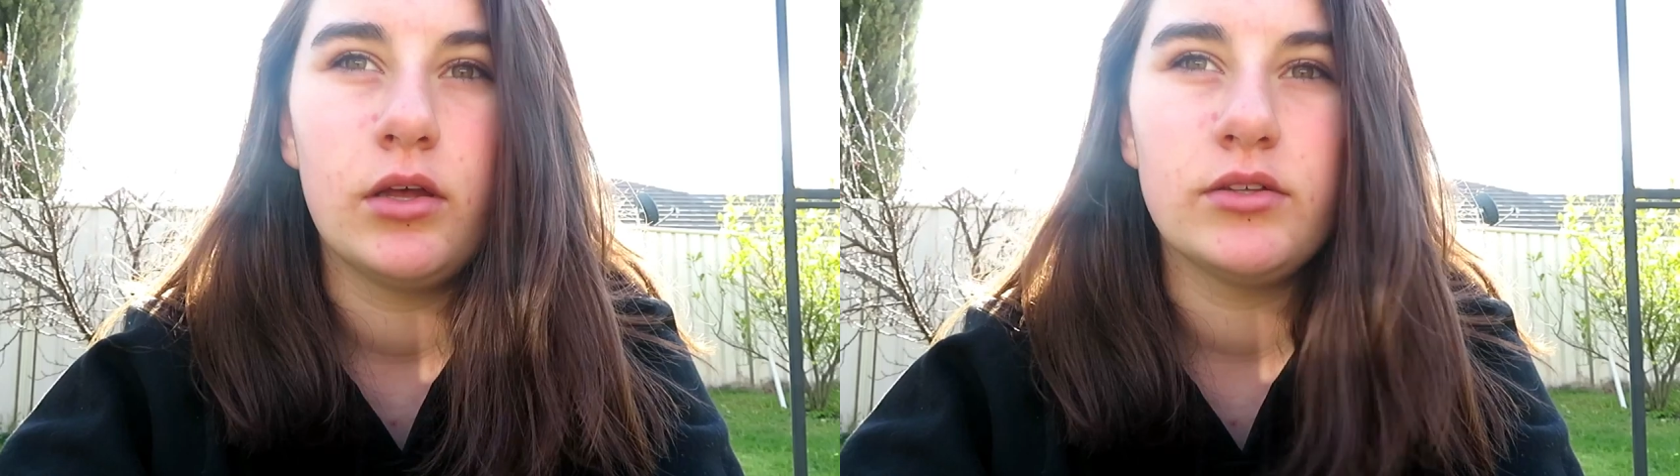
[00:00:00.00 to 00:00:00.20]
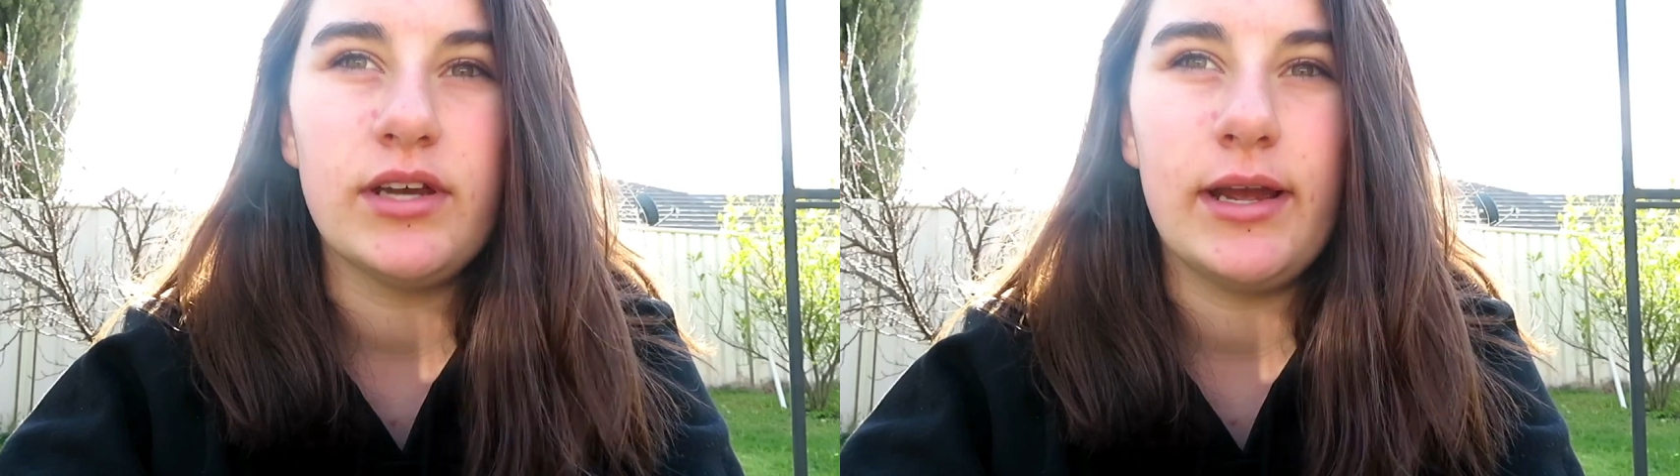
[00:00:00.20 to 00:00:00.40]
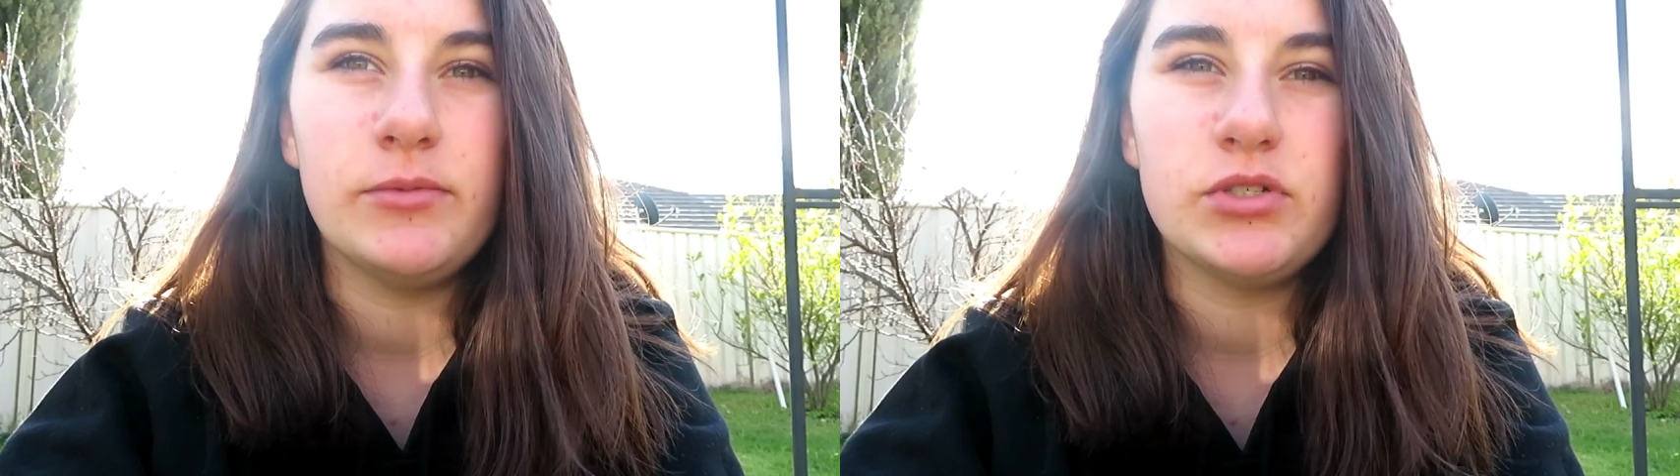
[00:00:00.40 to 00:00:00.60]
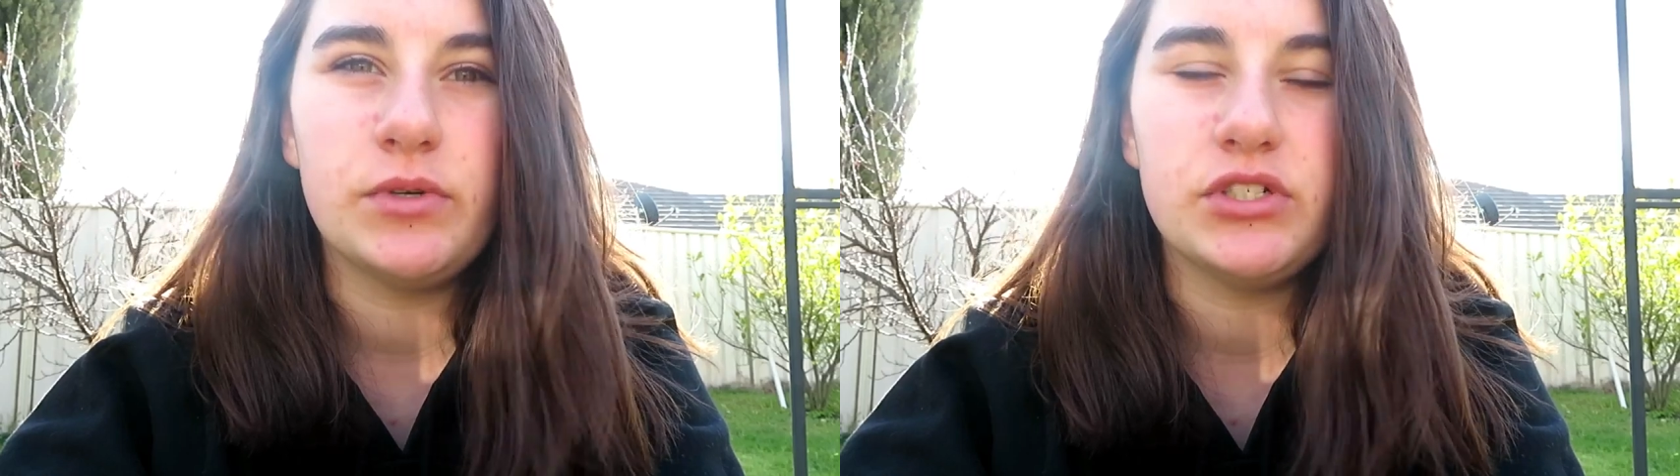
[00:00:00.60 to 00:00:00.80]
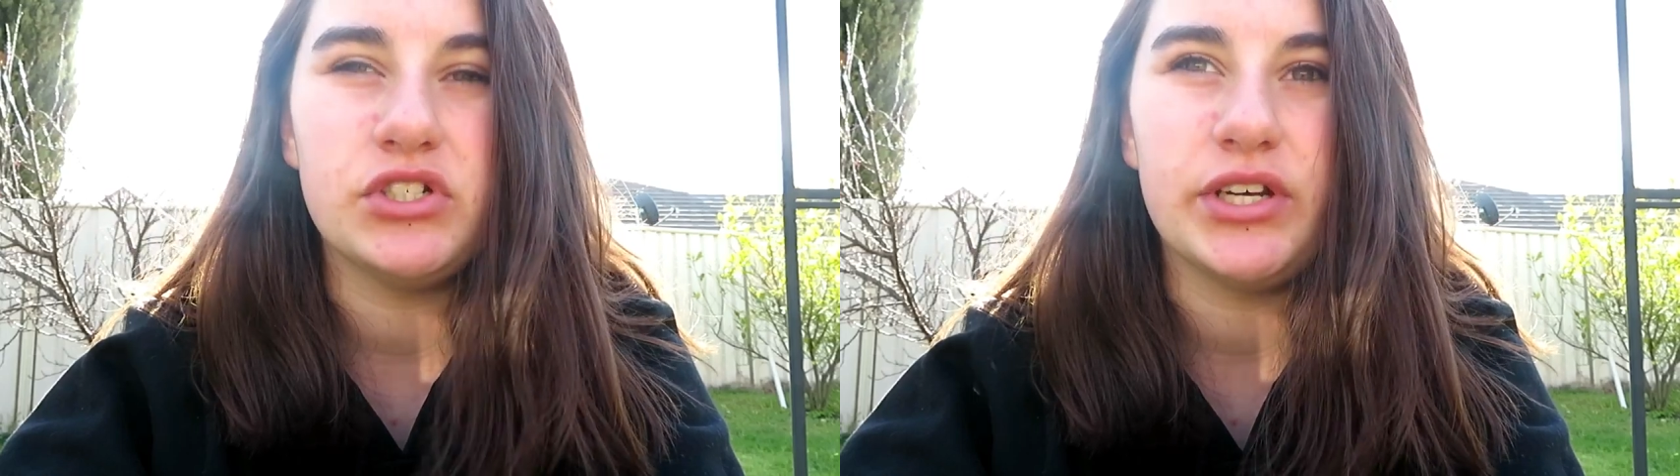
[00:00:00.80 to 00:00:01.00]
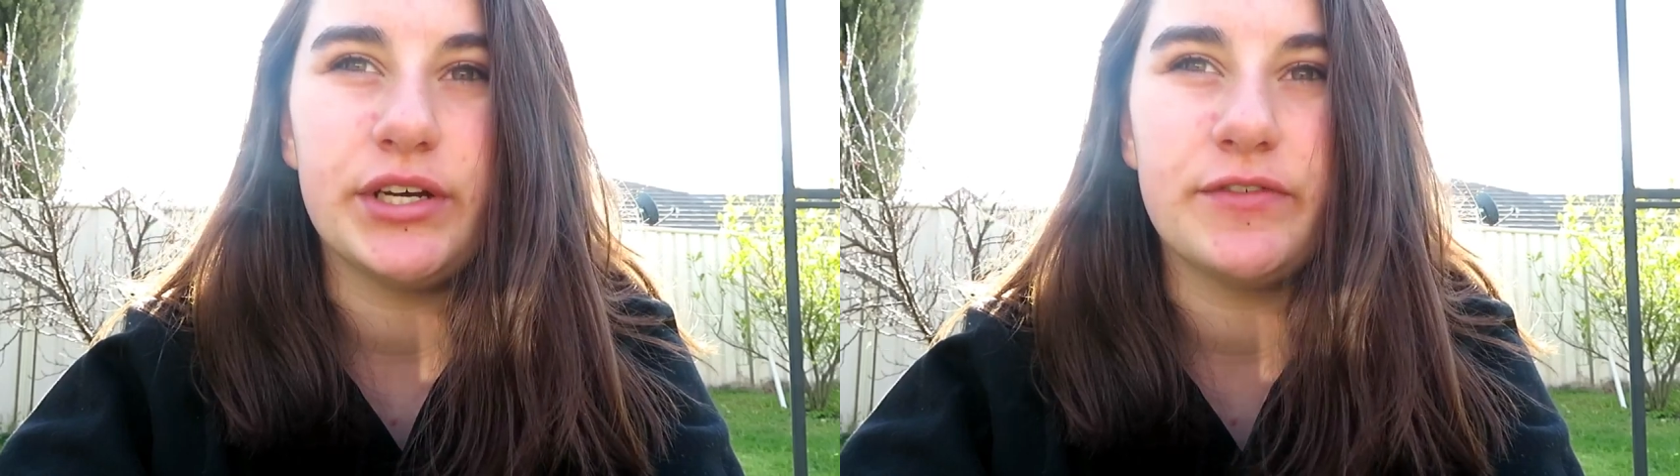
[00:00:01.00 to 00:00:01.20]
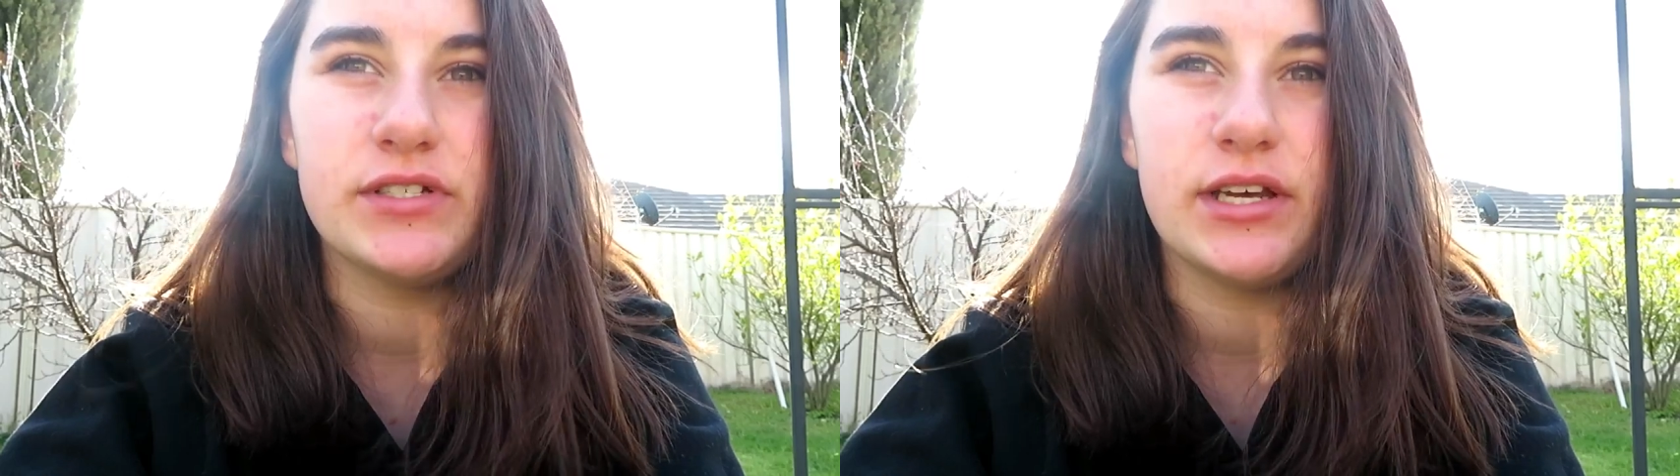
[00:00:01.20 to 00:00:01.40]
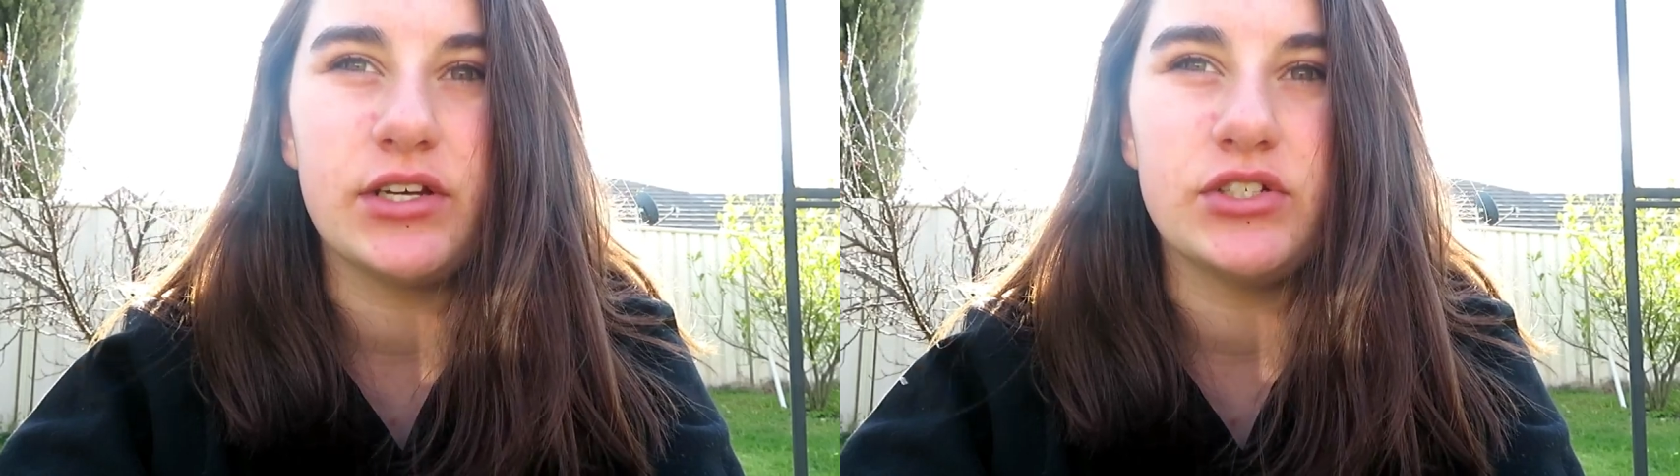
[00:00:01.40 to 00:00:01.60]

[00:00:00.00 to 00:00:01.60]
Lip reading: sorry, I'm just watching Trico for a sec,